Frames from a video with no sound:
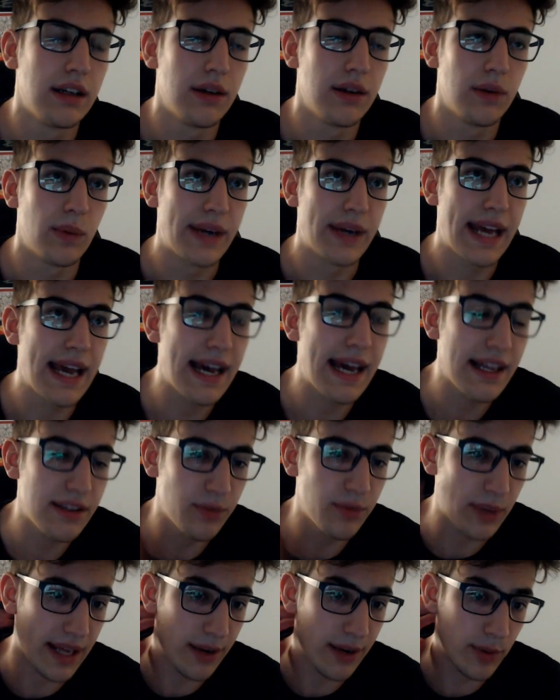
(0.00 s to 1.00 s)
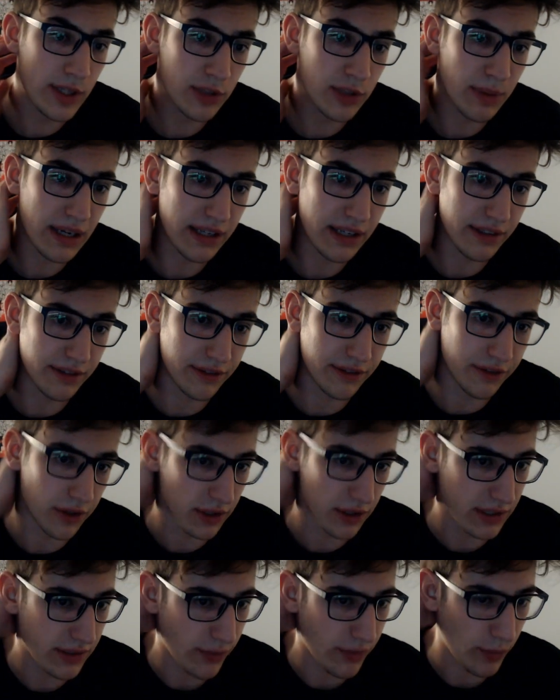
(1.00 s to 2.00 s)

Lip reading: When I reached my first